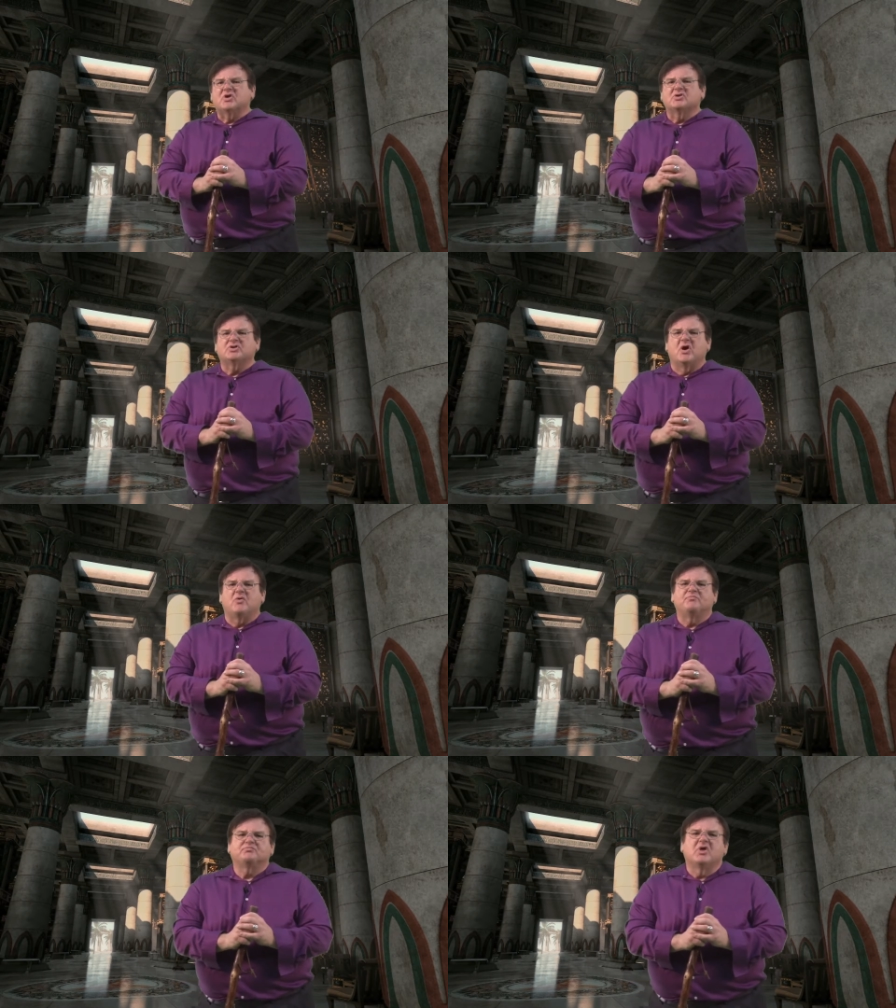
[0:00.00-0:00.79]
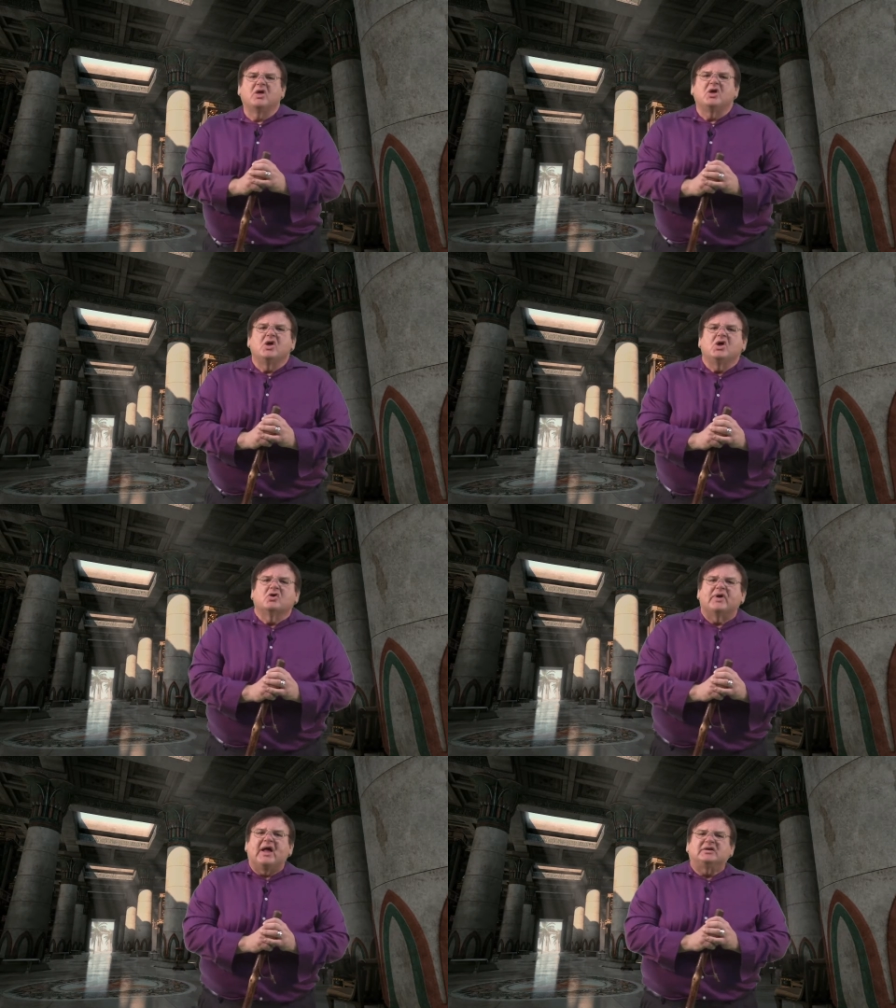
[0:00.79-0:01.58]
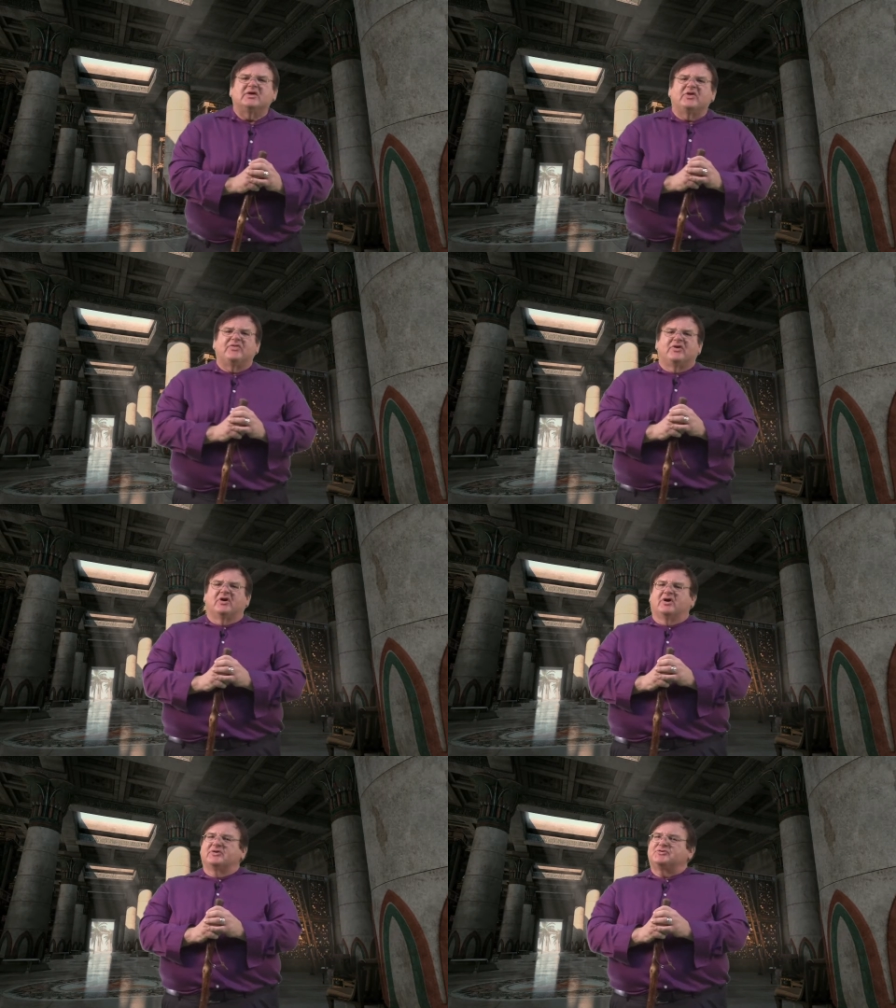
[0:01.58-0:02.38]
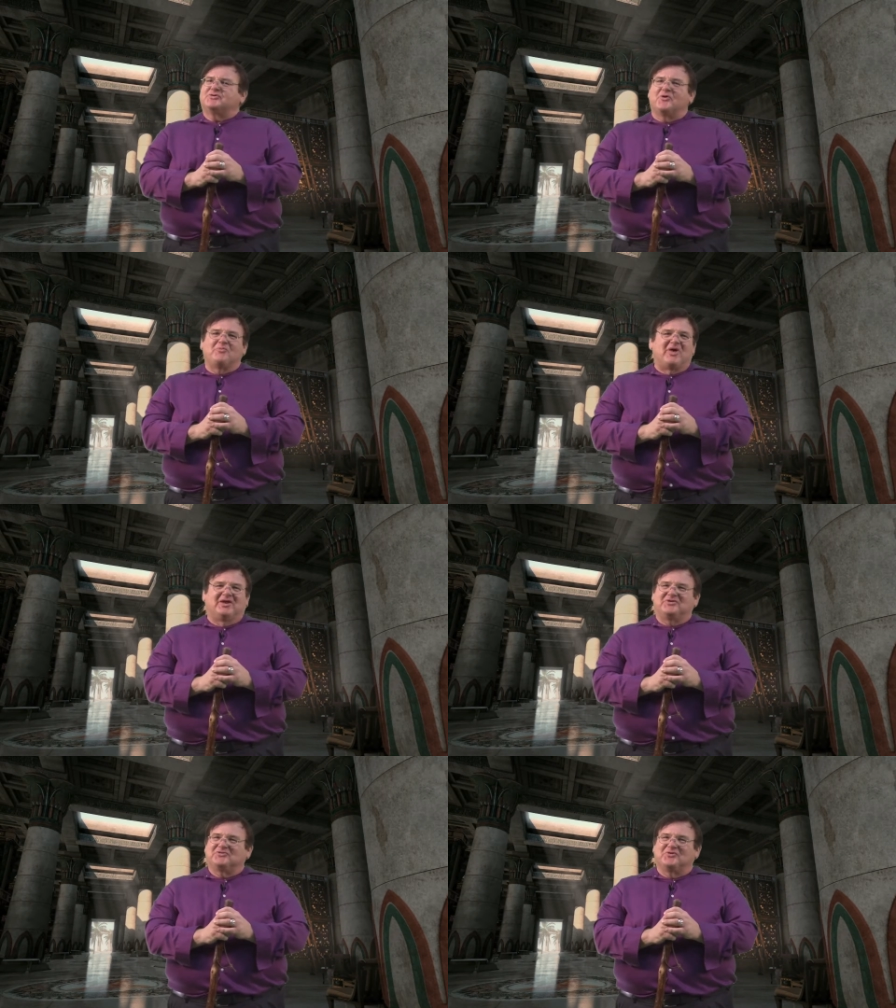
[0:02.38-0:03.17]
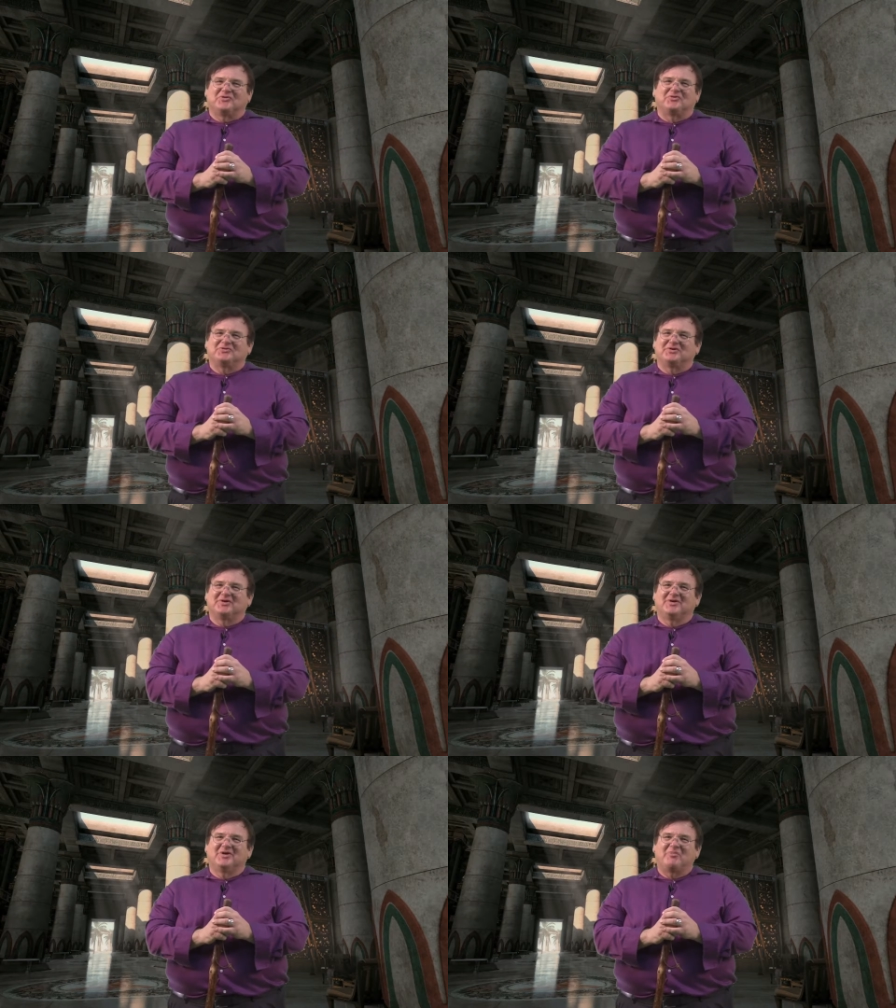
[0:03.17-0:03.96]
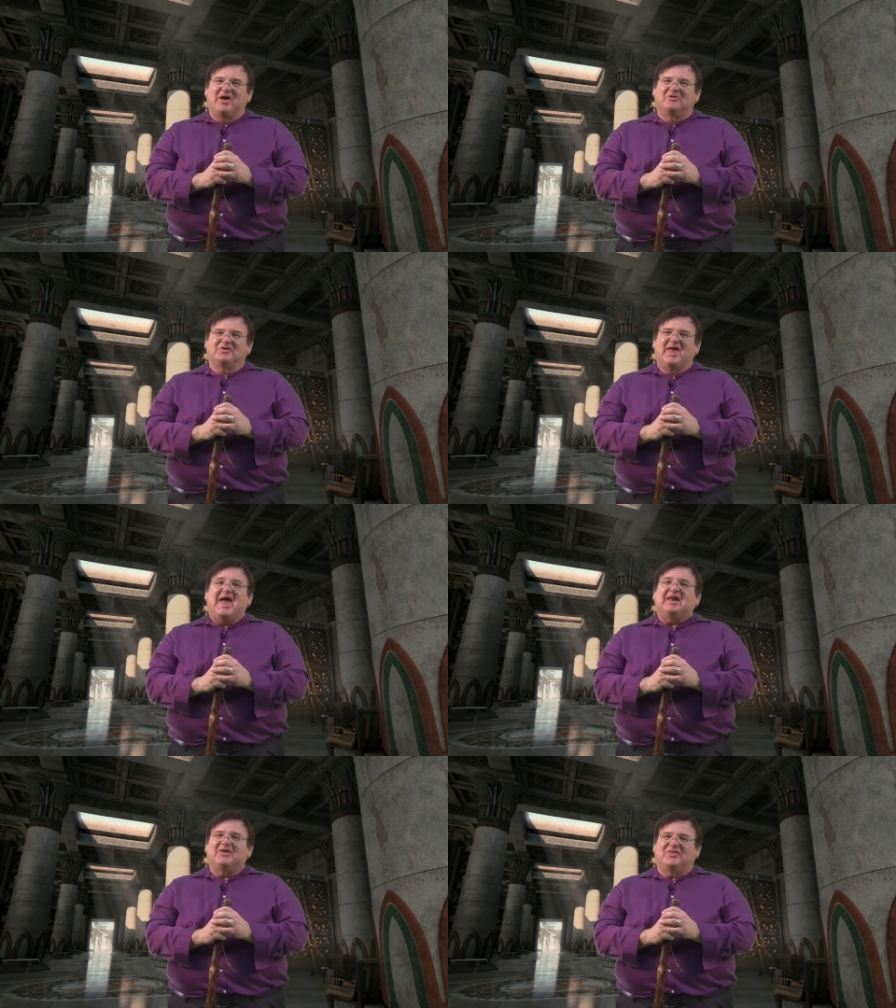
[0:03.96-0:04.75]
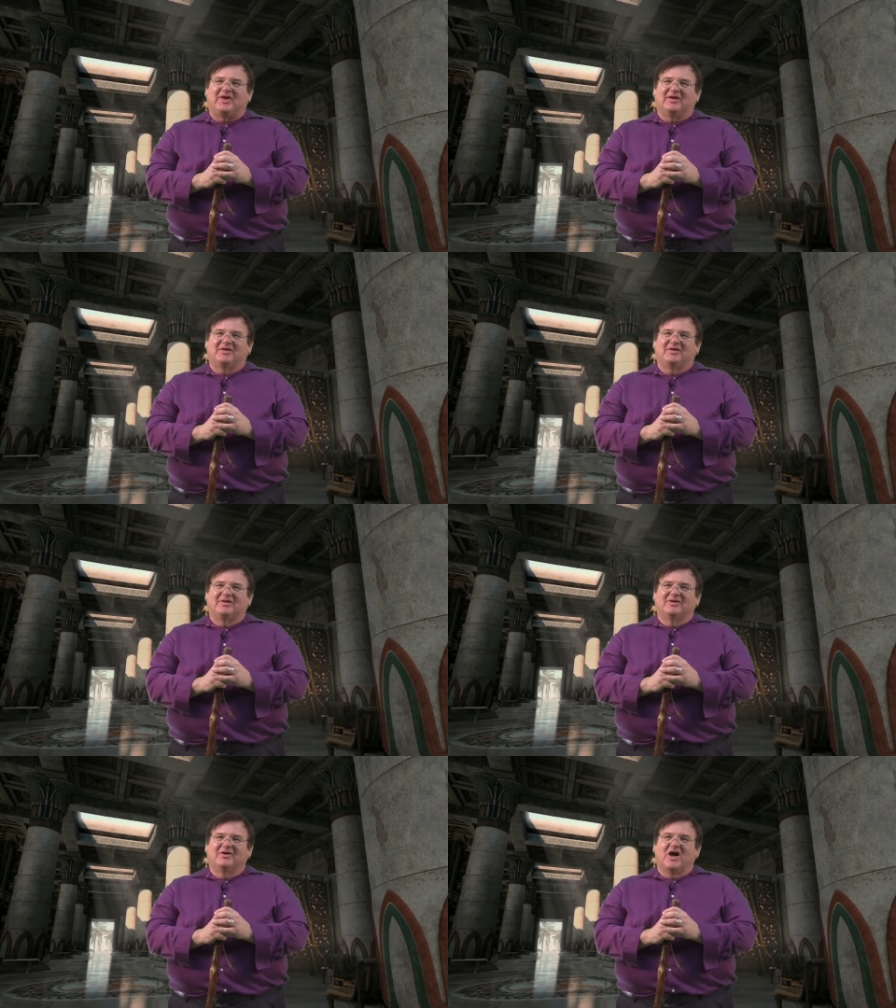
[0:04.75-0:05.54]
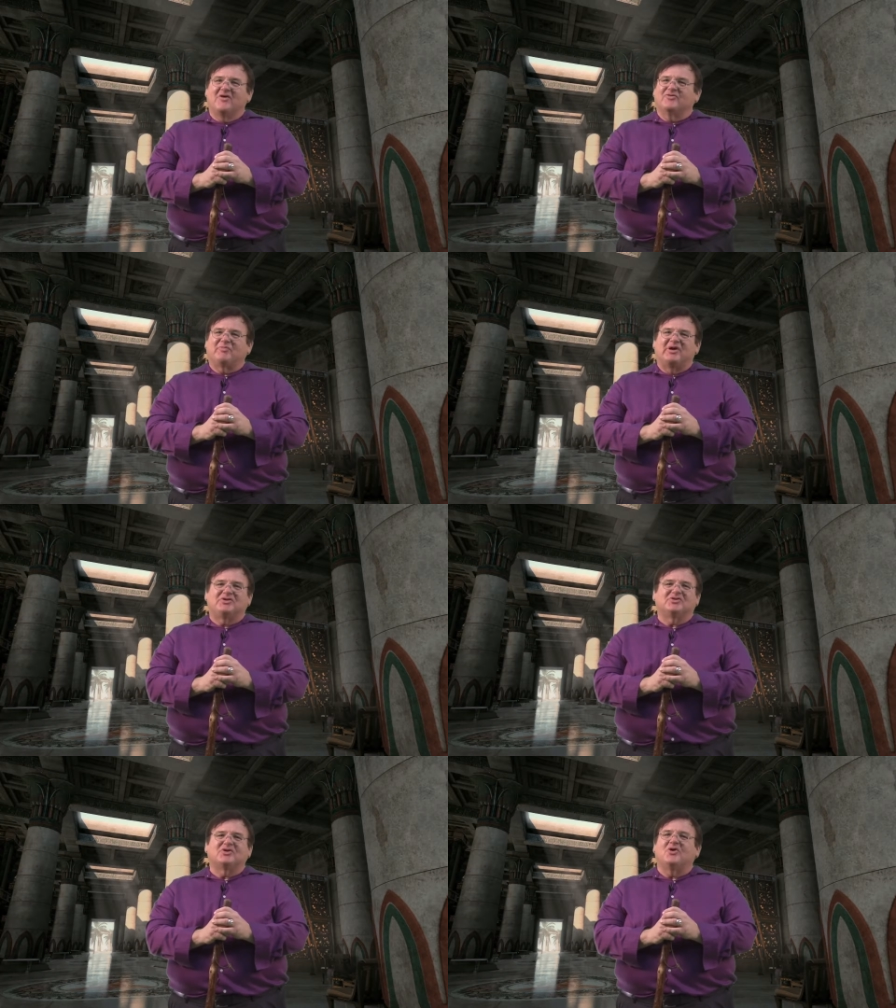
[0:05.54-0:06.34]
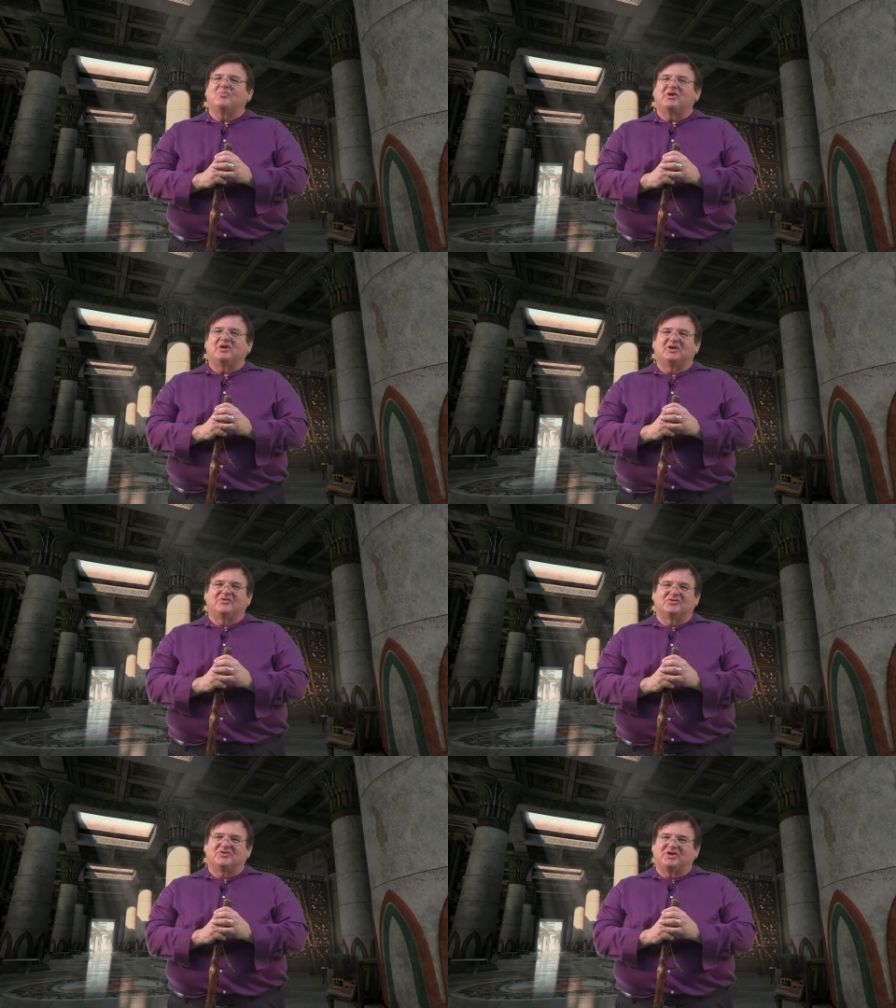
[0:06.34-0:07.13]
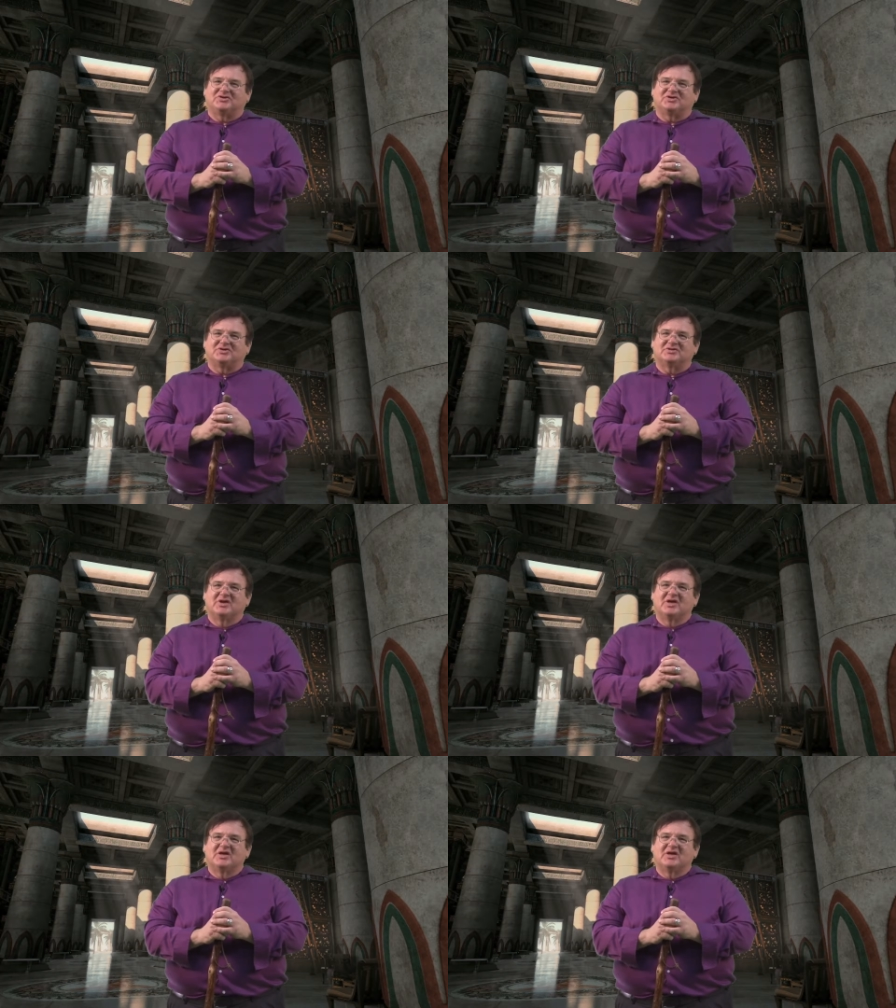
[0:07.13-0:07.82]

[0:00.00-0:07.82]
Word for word: So, granting that there are so many truths about anything offered by so many different traditions,